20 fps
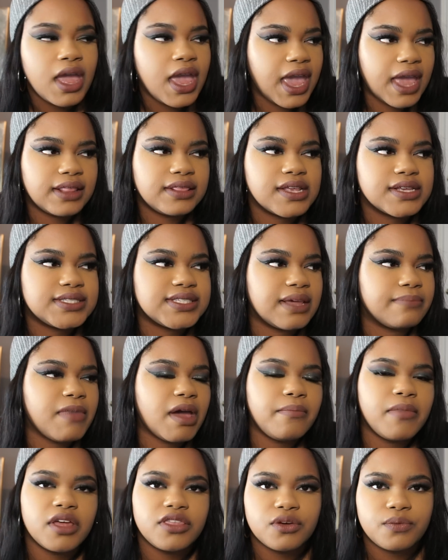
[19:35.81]
And let's say my
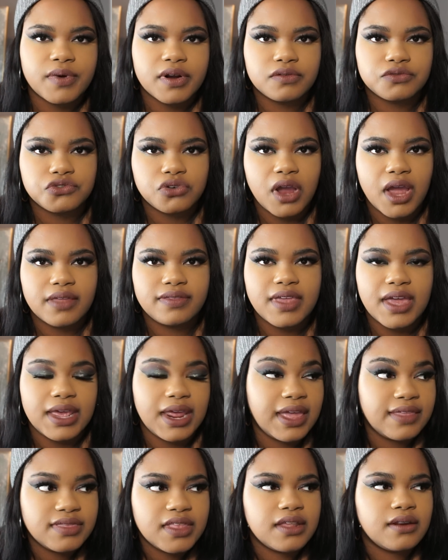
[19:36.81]
mother would have tried that
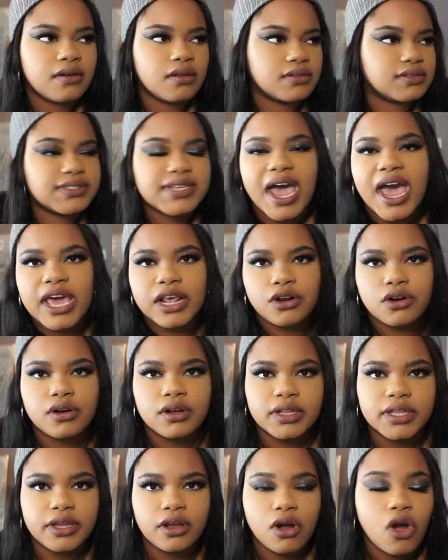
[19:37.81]
and then died
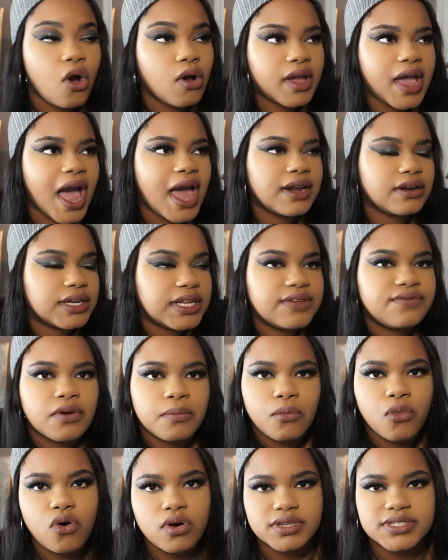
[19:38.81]
earlier or gotten even
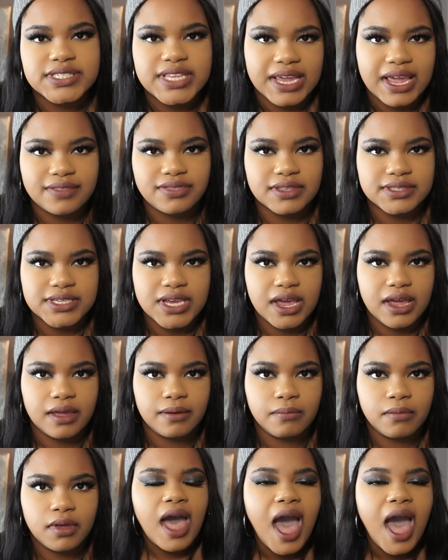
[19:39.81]
more sick at the time.